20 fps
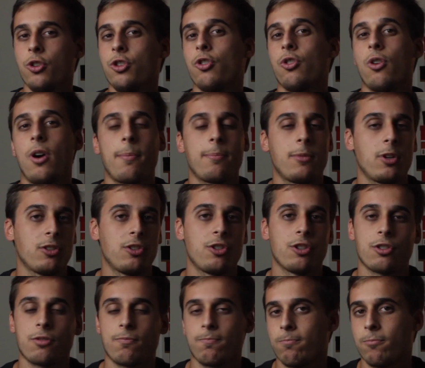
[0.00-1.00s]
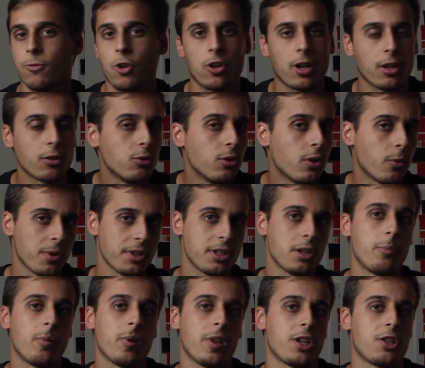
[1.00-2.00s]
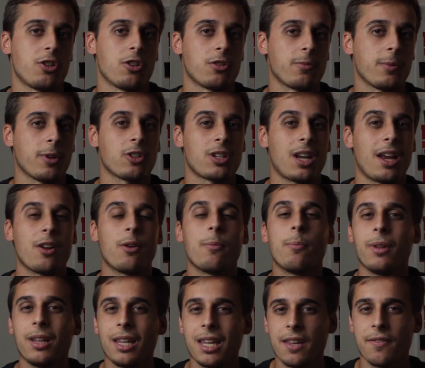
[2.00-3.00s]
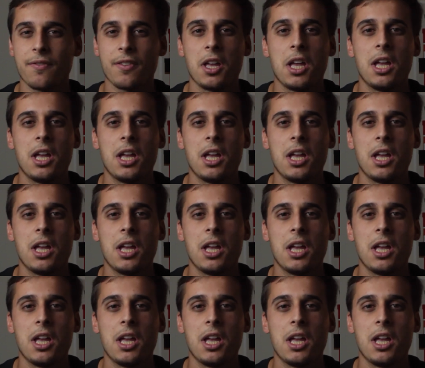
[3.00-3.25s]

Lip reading: so I'm not just gonna do the resale predictions because I don't believe